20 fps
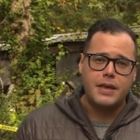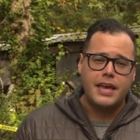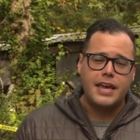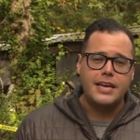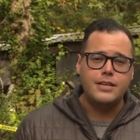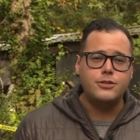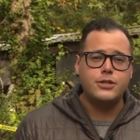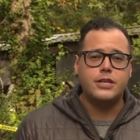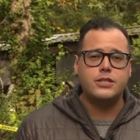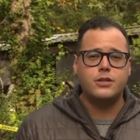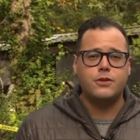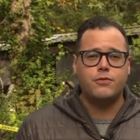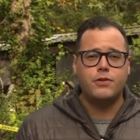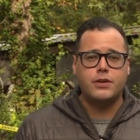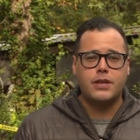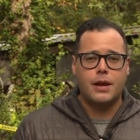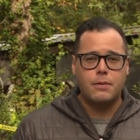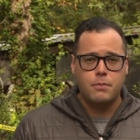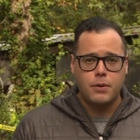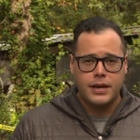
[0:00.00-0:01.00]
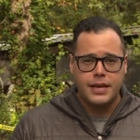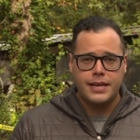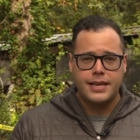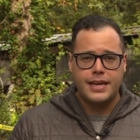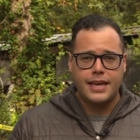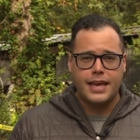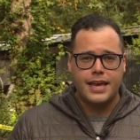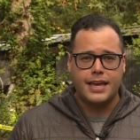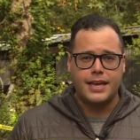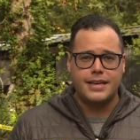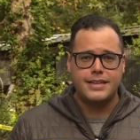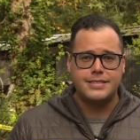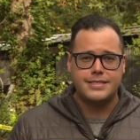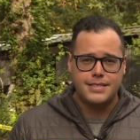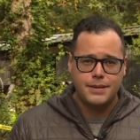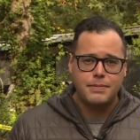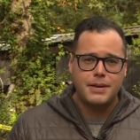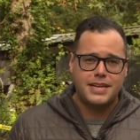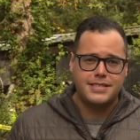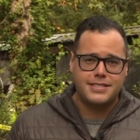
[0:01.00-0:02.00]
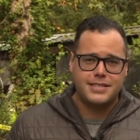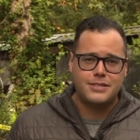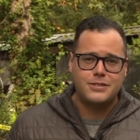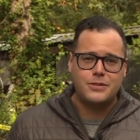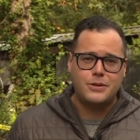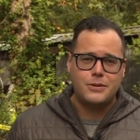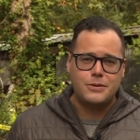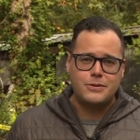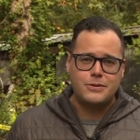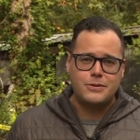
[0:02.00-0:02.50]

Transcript: In Chesterfield, I'm Brendan King, CBS 6 News.